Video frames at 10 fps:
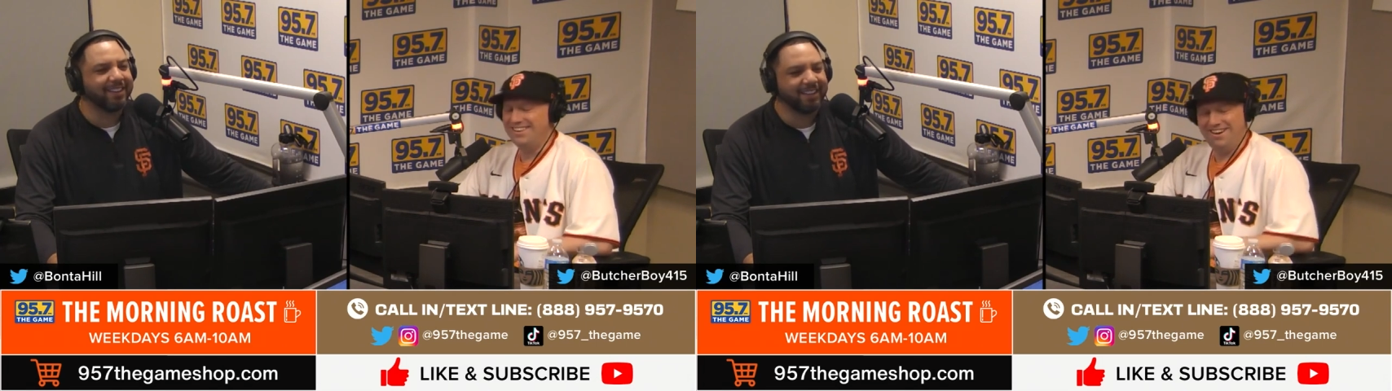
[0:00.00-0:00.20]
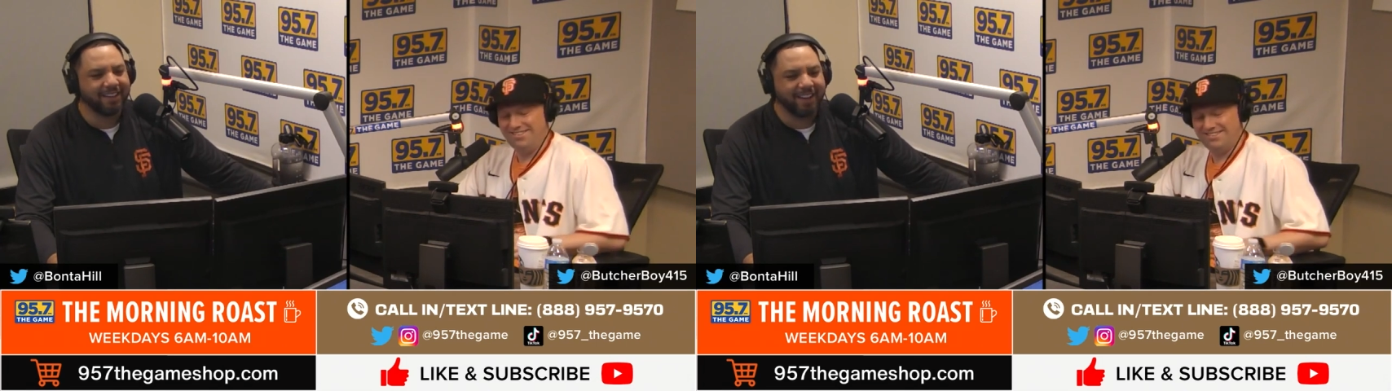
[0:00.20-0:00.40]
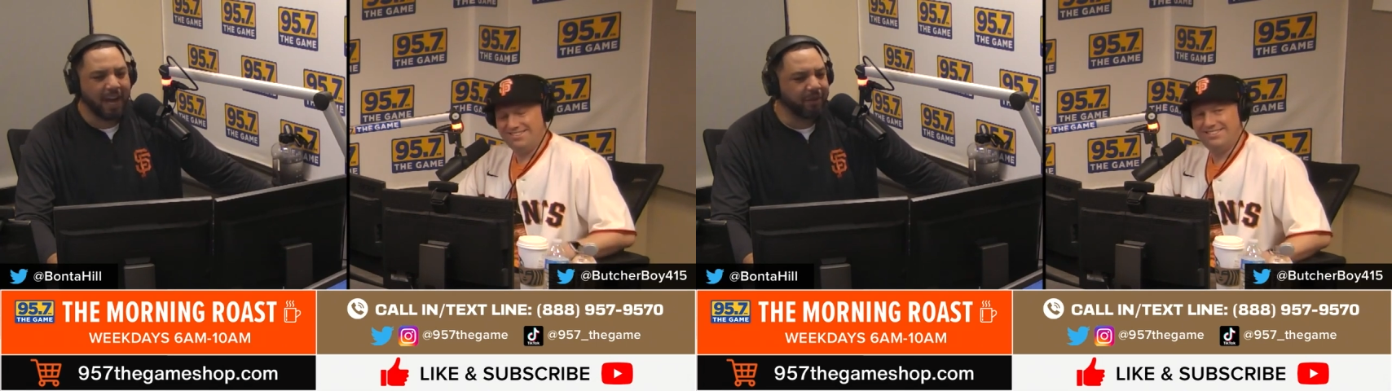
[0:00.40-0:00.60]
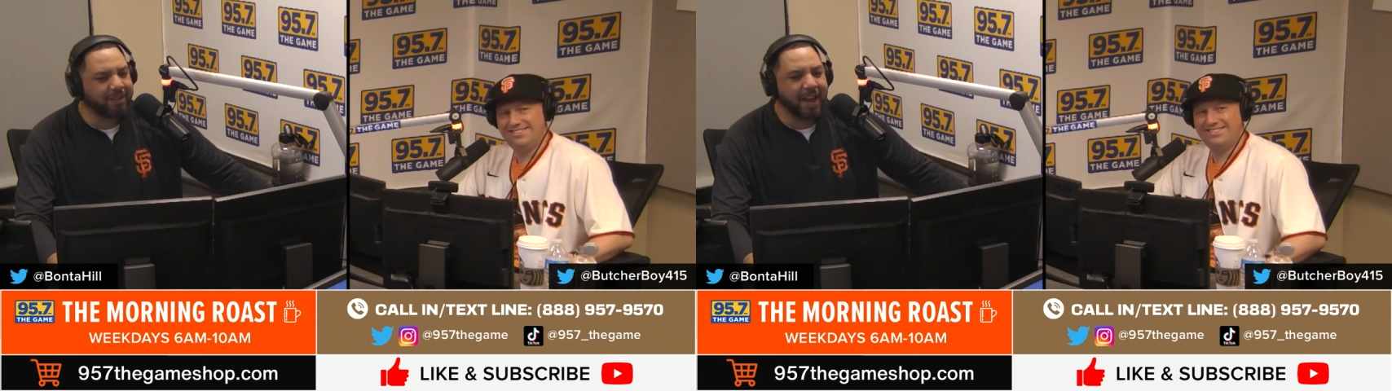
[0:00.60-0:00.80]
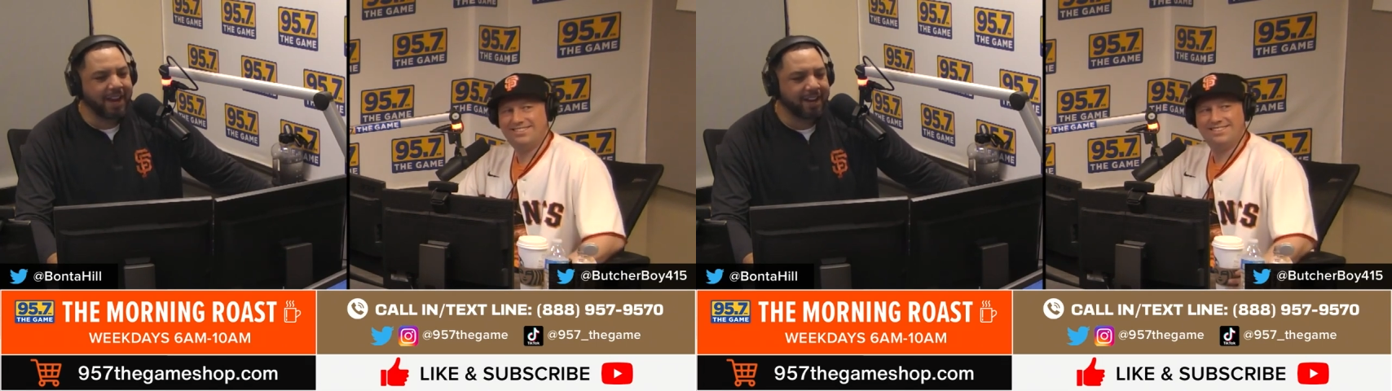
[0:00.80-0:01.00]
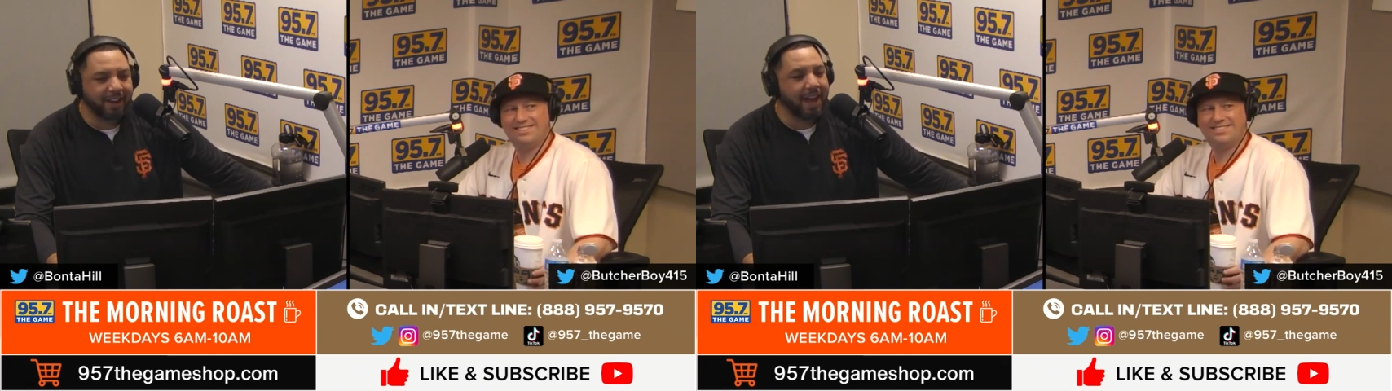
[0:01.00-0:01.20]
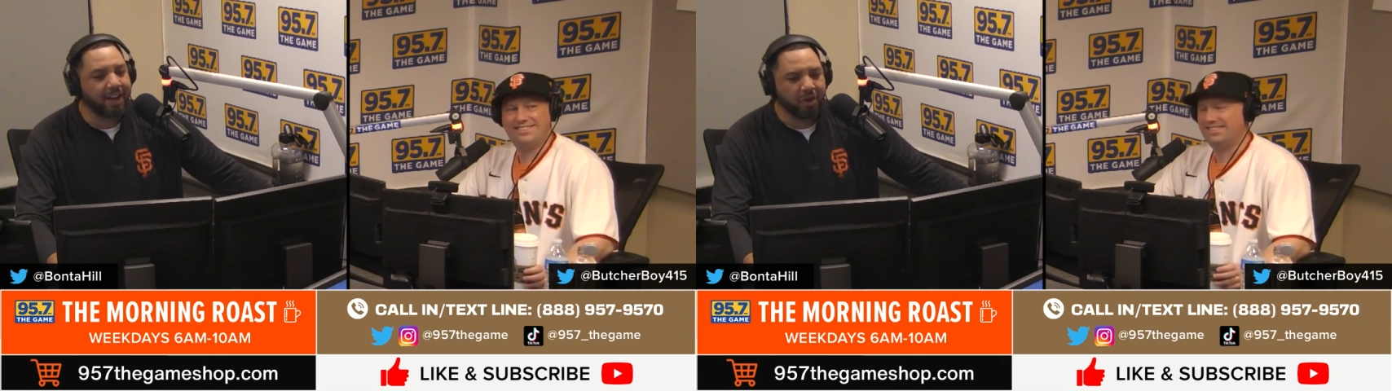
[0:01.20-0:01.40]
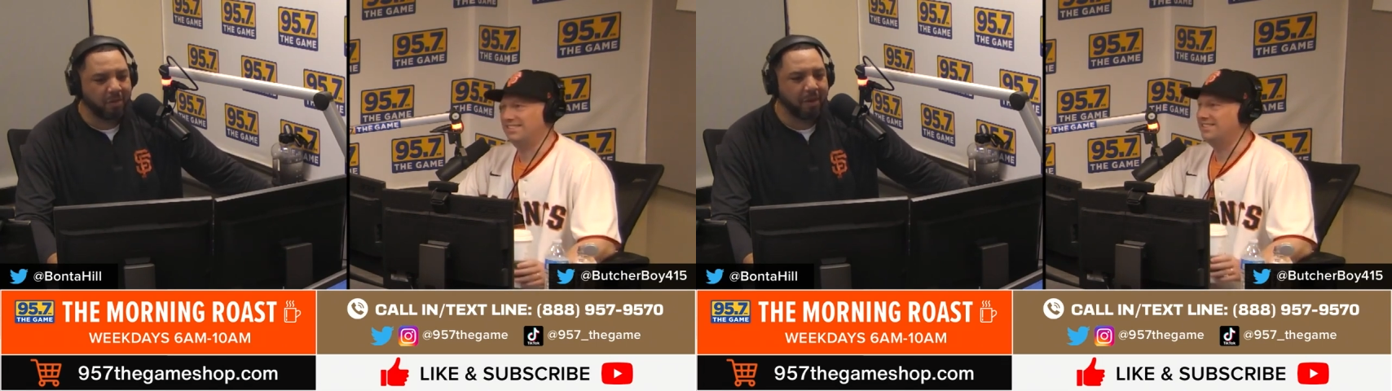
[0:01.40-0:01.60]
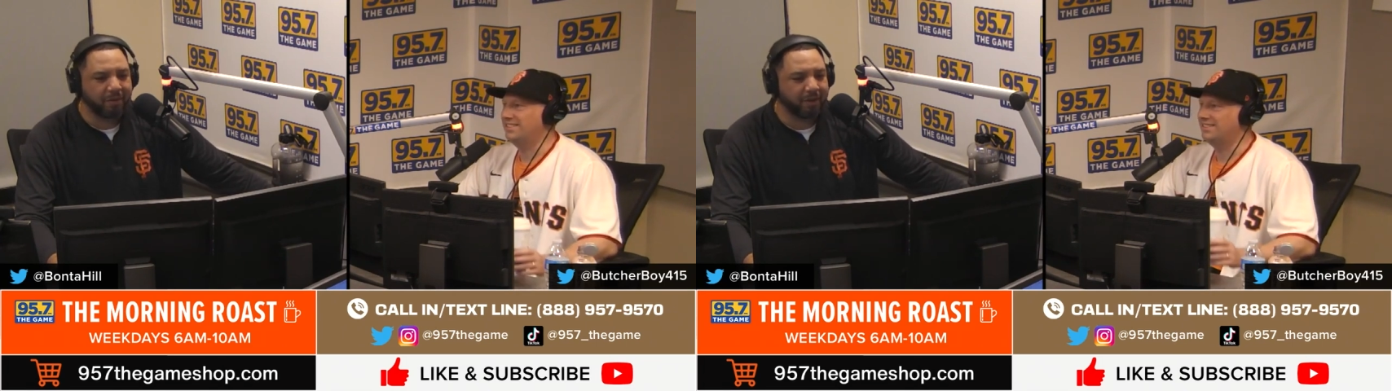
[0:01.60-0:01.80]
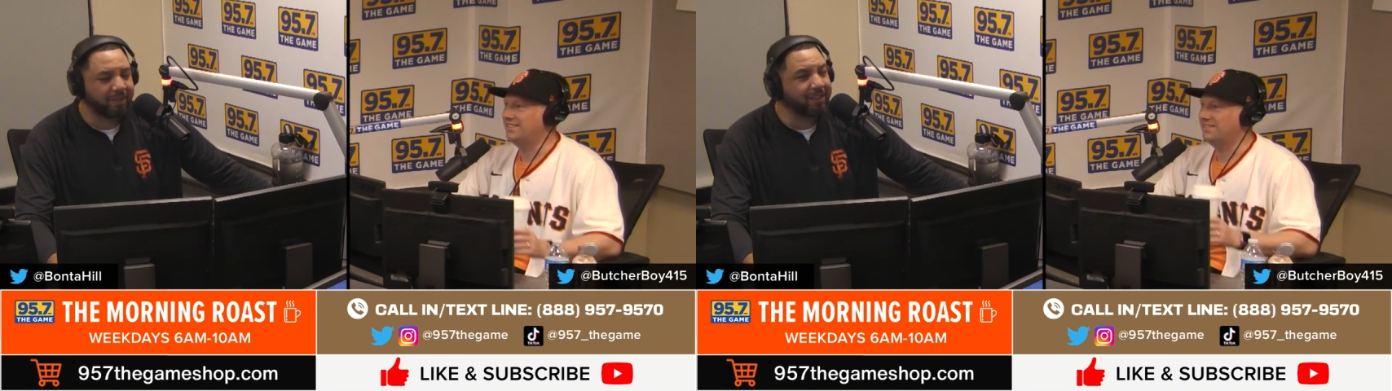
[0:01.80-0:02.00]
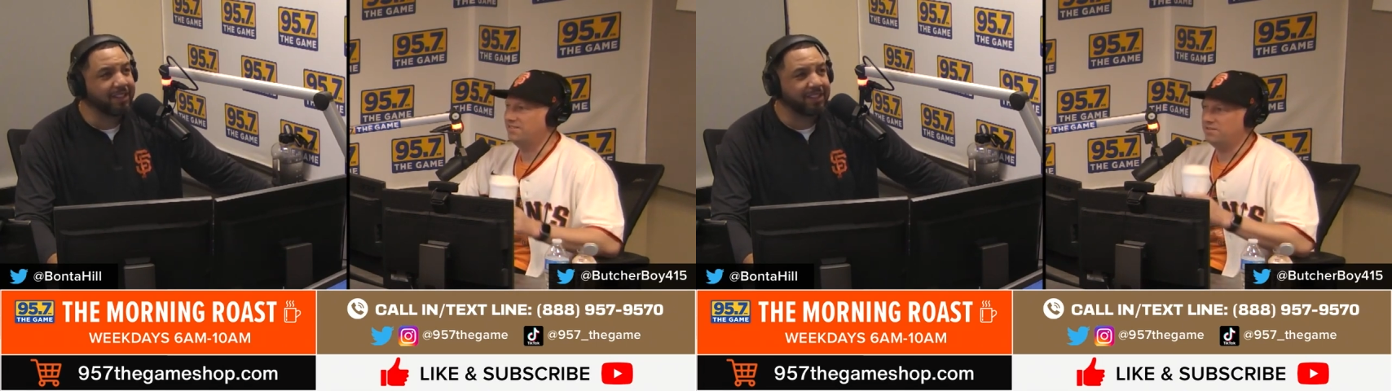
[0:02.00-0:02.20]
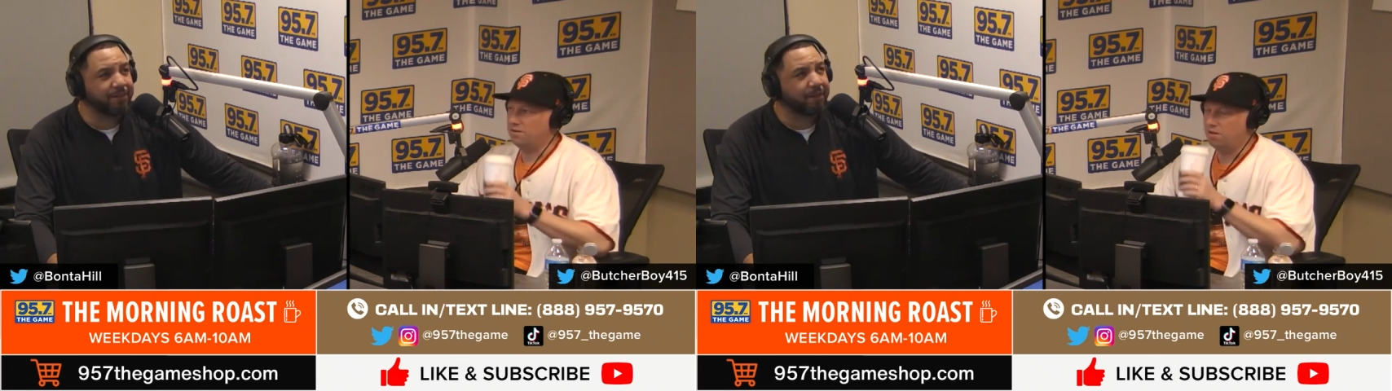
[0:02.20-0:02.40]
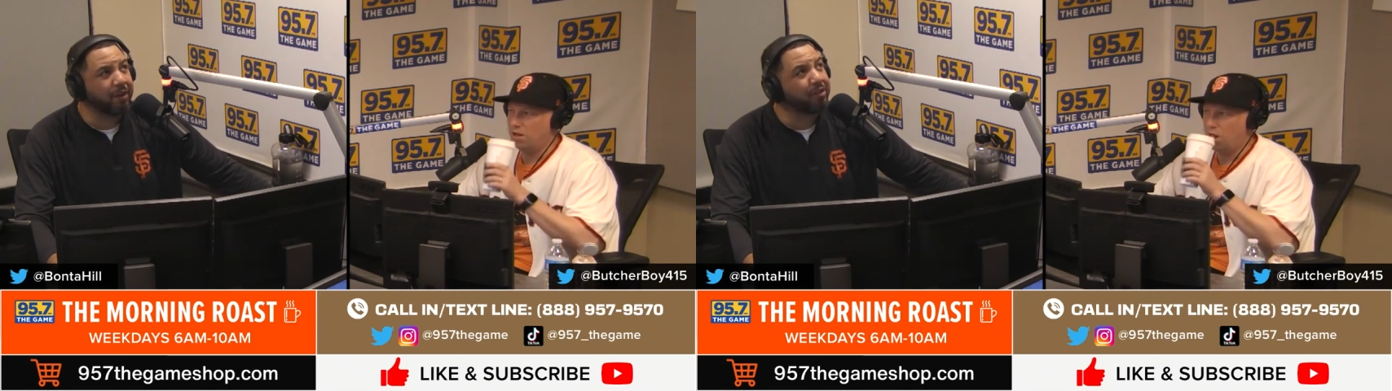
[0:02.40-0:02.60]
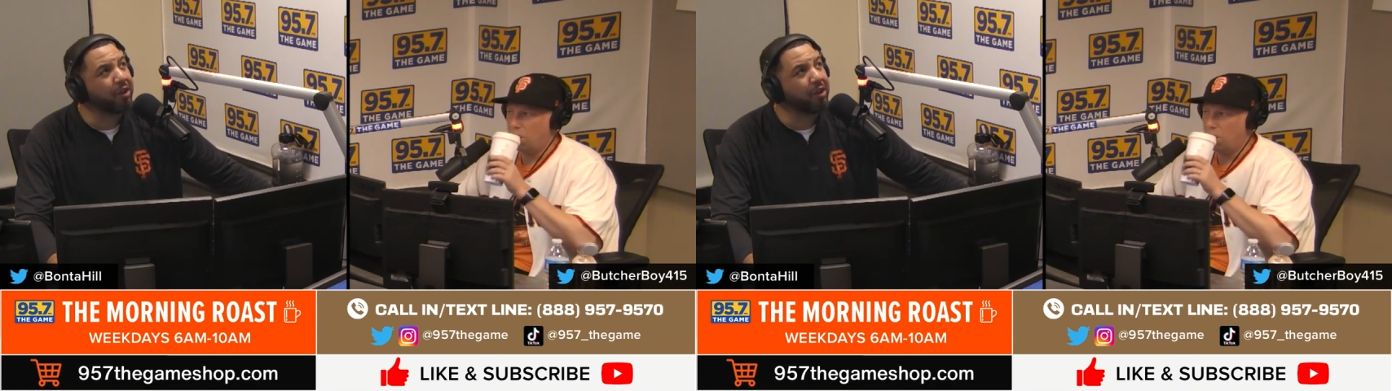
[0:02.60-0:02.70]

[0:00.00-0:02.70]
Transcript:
Speaker 1: No, I was not at a lot of home openers. I think the first